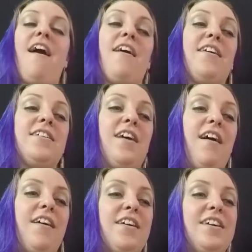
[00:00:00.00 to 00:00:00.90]
And
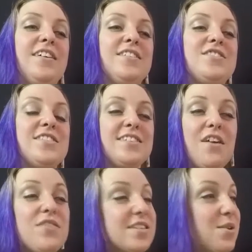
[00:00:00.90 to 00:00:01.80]
I just
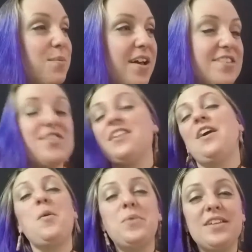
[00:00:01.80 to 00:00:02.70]
love it so much. I
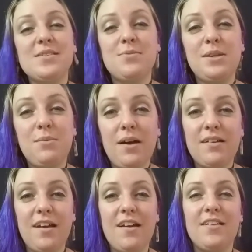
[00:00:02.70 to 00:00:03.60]
hope it does really
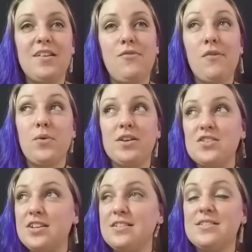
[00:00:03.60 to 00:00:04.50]
well. And if you have
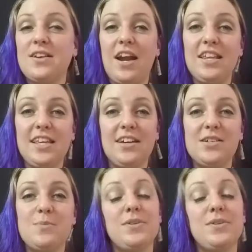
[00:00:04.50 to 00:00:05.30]
questions or anything else,